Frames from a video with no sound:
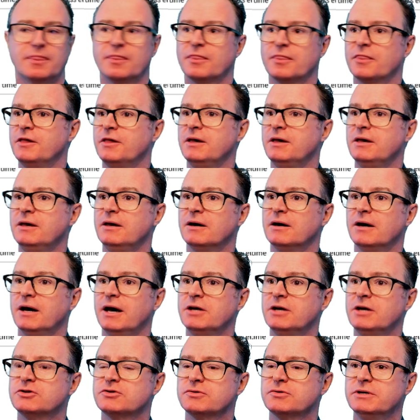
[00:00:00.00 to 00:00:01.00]
the
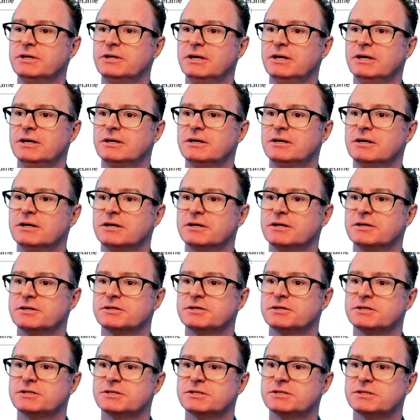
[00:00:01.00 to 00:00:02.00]
entry in
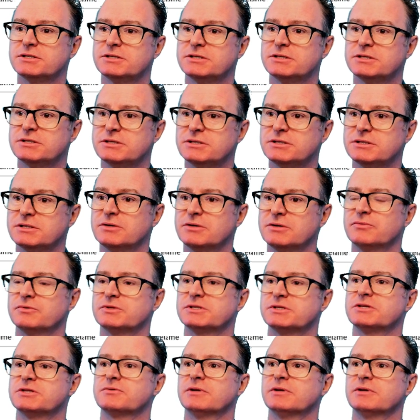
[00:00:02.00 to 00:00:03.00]

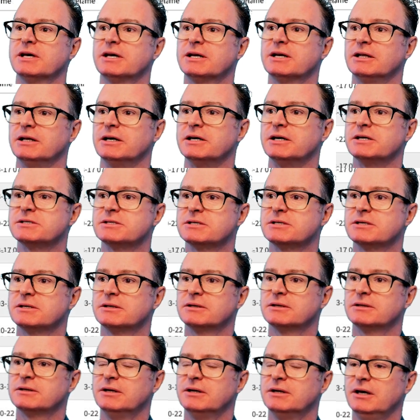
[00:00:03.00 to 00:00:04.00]
sys related list
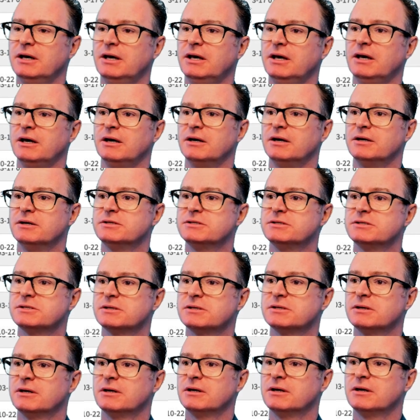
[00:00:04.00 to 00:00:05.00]
is
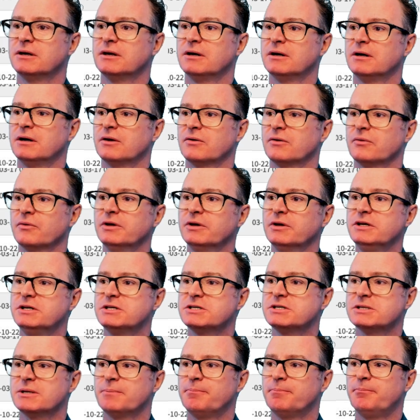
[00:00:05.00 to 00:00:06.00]
really
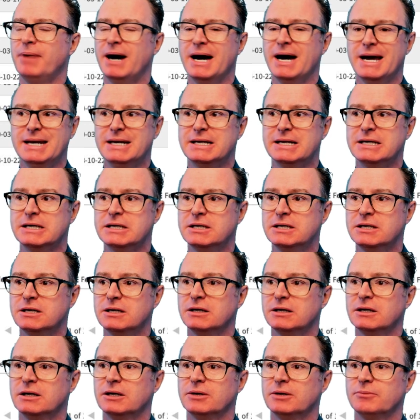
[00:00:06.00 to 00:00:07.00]
just a binding
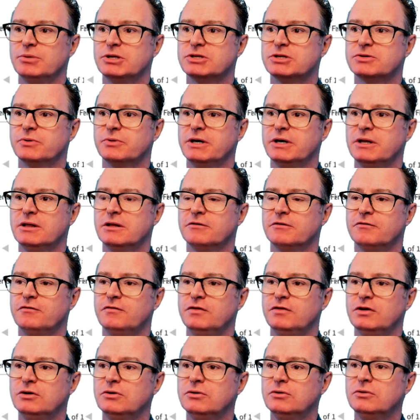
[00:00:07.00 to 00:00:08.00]
between the
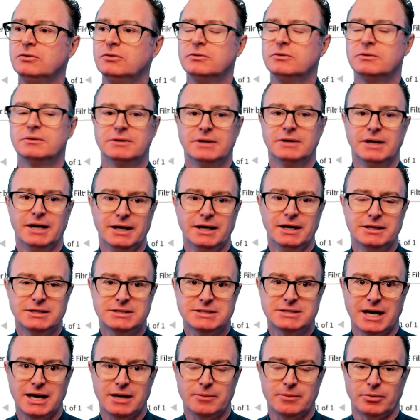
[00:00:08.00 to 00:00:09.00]
view and the
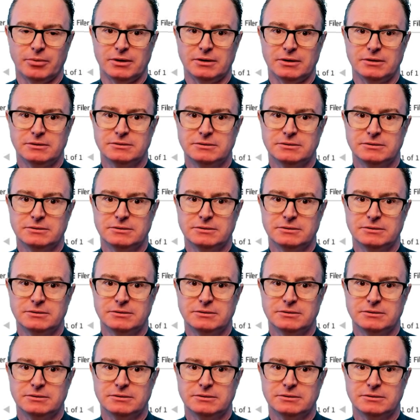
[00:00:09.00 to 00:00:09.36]
table.